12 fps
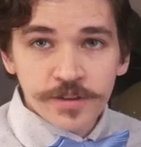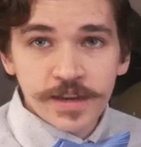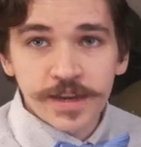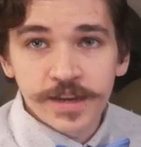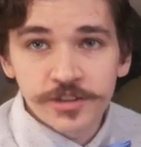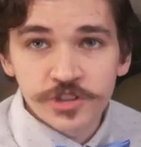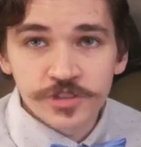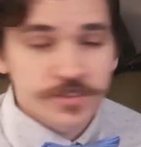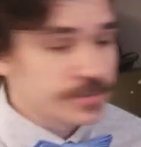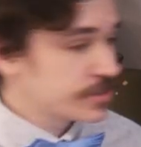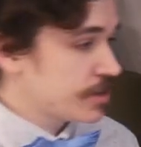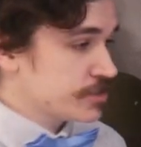and just
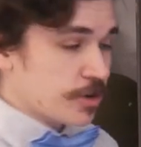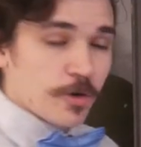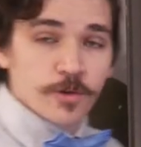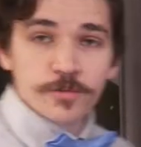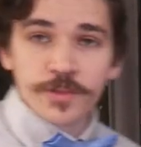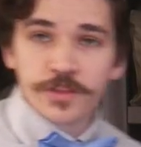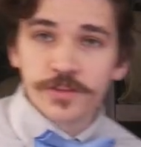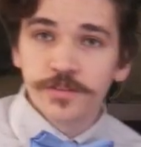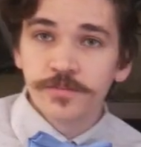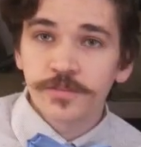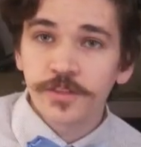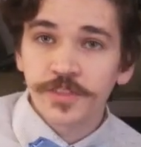discuss all the
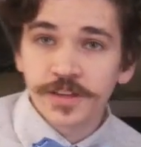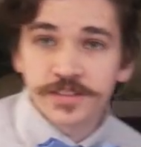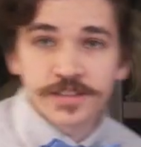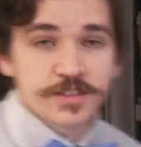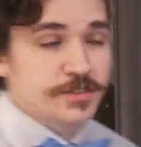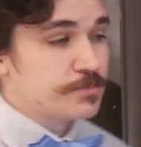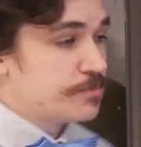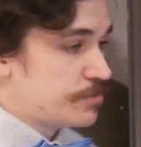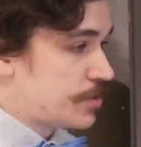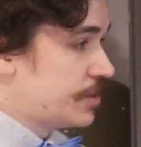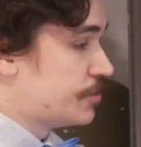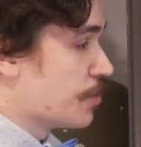things that
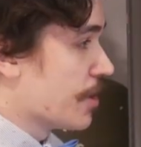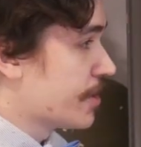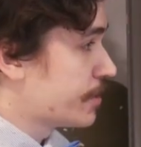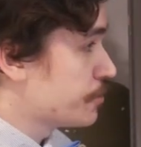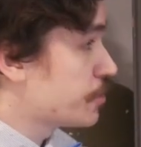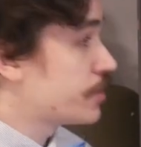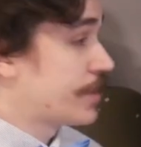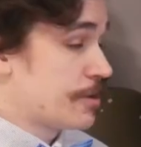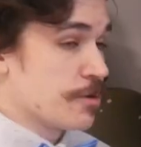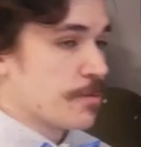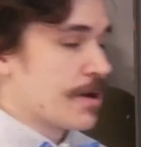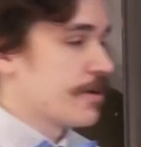he's wearing, what they
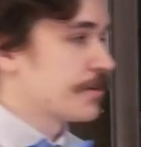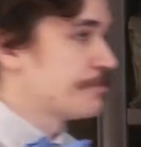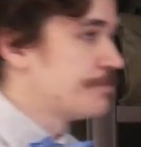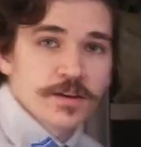were wearing.